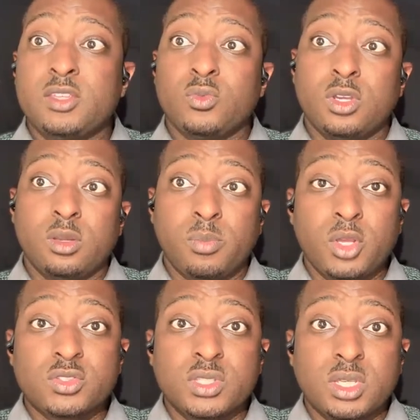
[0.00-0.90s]
We're going to
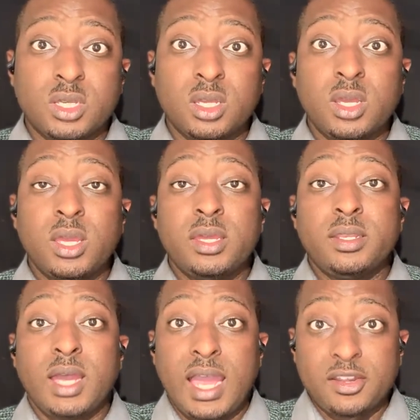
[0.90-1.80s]
post the
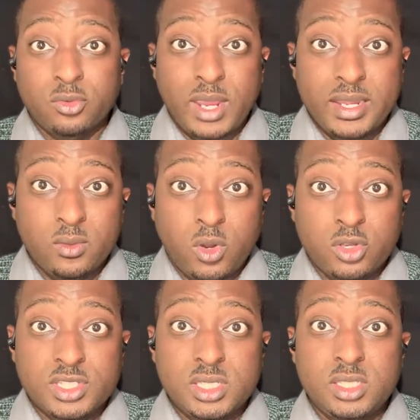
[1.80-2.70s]
underwriting
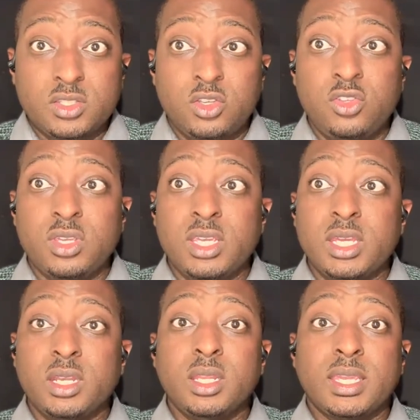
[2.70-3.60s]
worksheet so that you can get
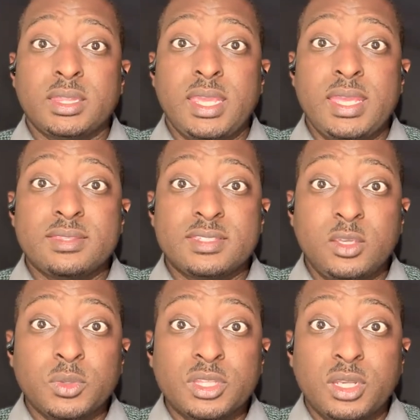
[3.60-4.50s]
a look at that and see
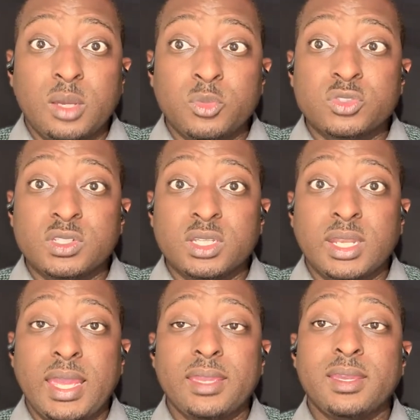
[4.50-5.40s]
what the numbers look
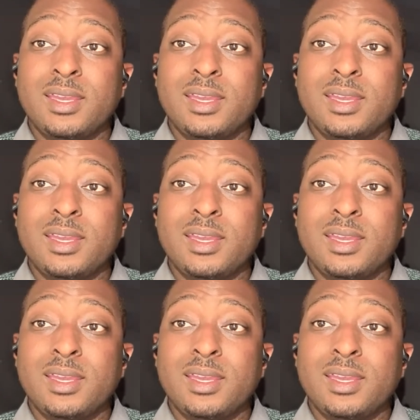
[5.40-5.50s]
like.